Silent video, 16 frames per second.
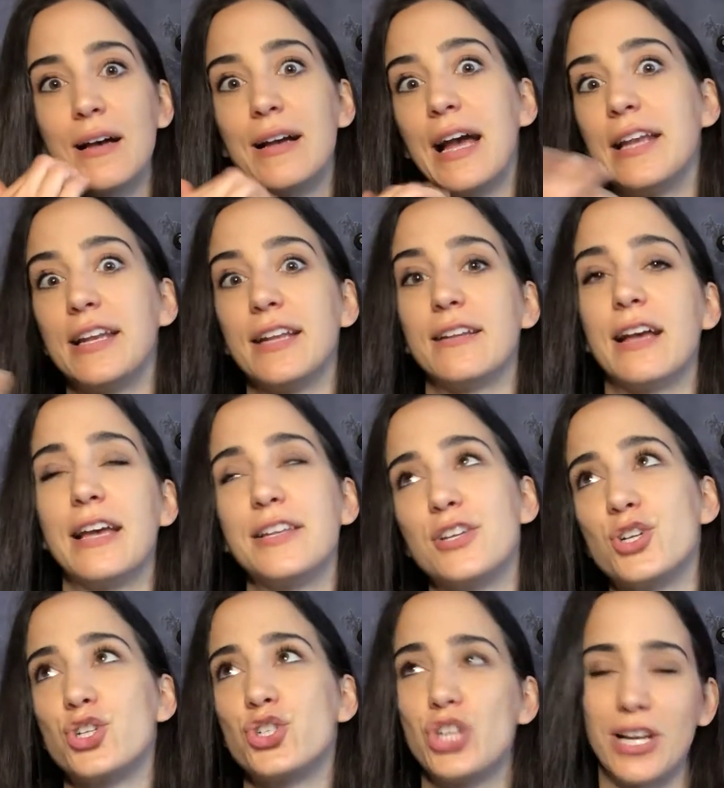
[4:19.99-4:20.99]
And
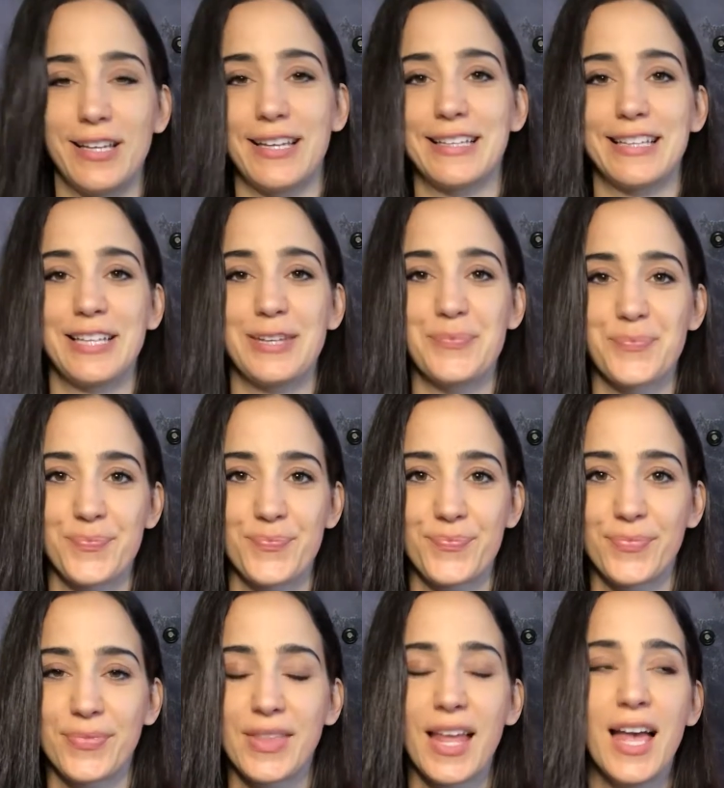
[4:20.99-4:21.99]
energetically.
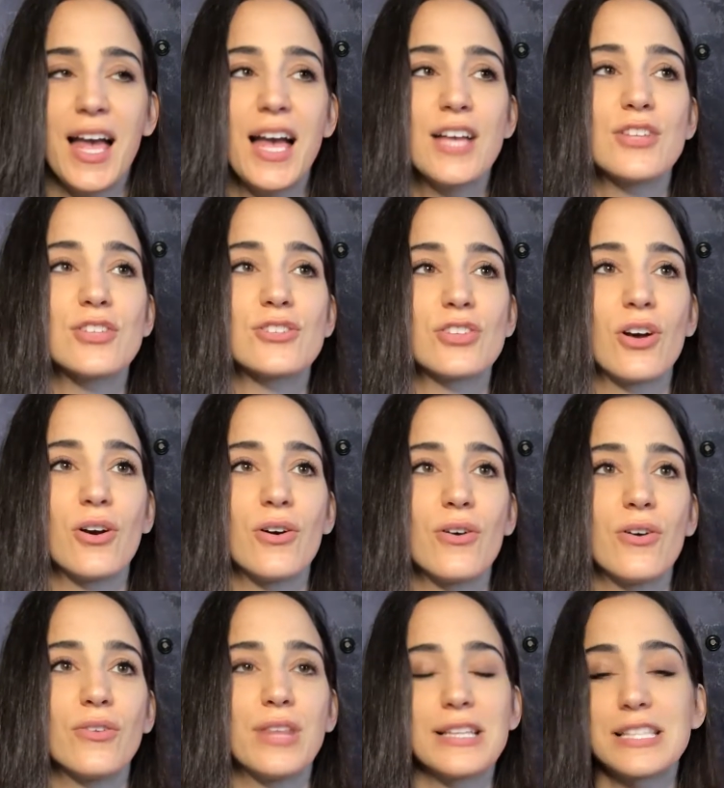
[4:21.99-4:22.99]

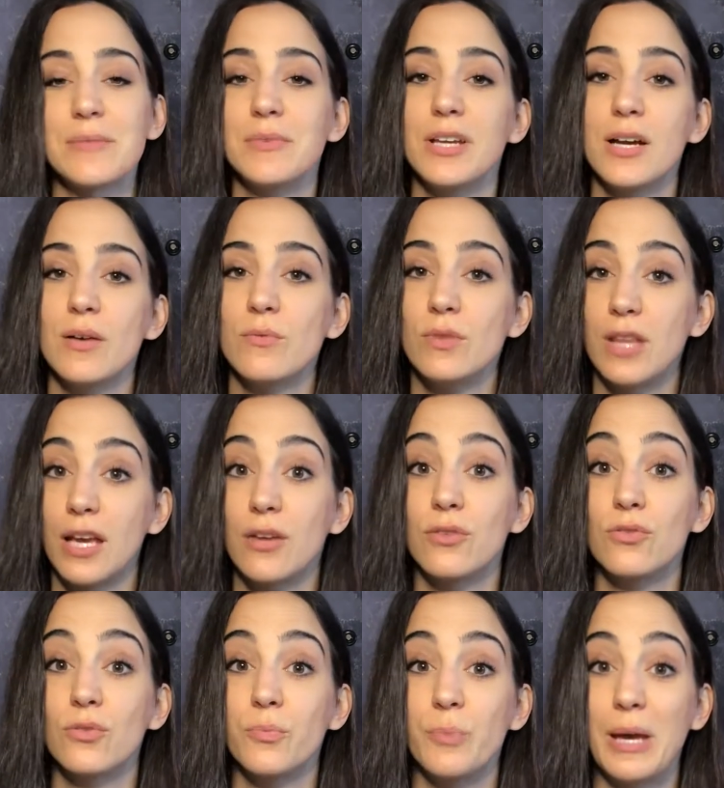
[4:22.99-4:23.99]
So that's something I would like you
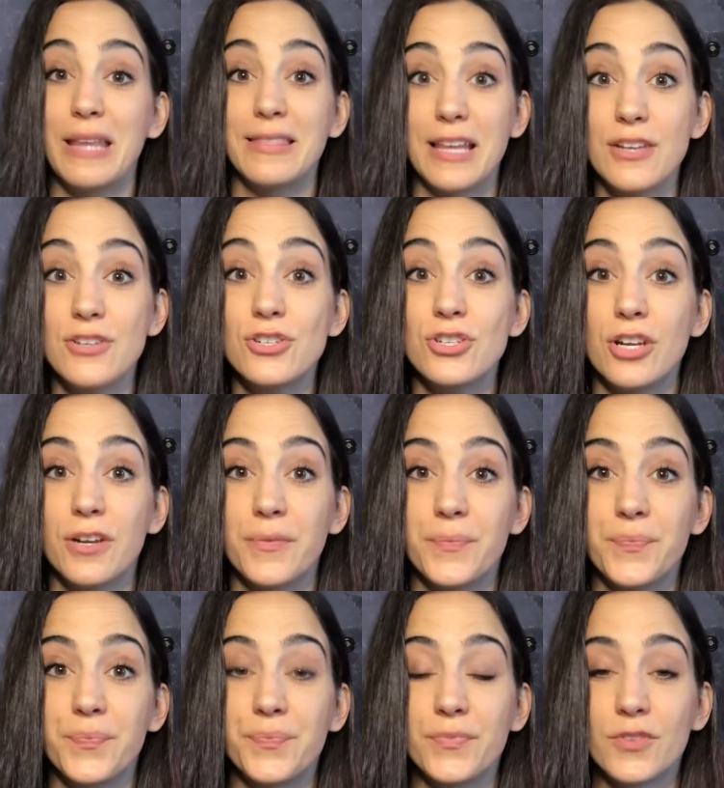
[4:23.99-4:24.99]
to pay attention
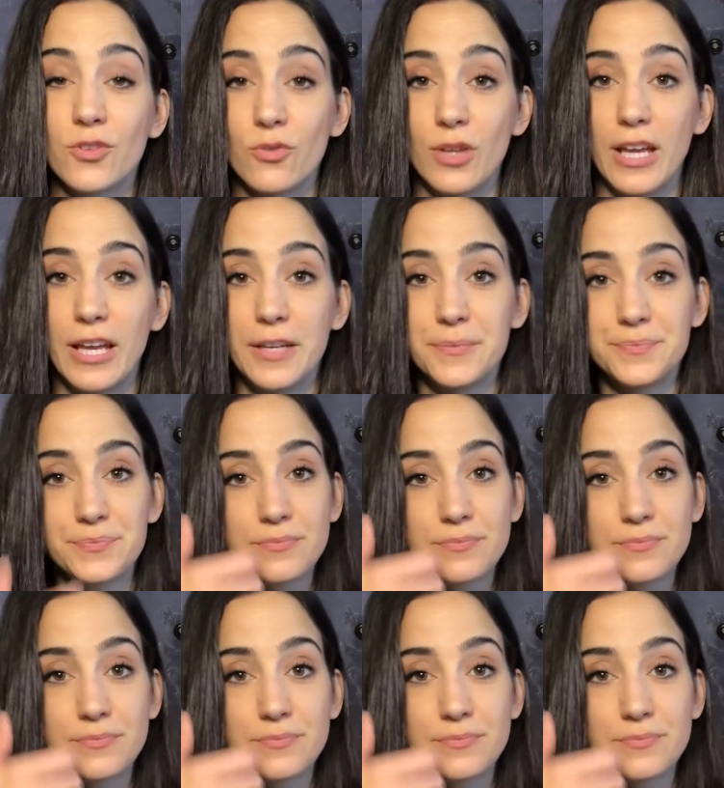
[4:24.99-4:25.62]
today.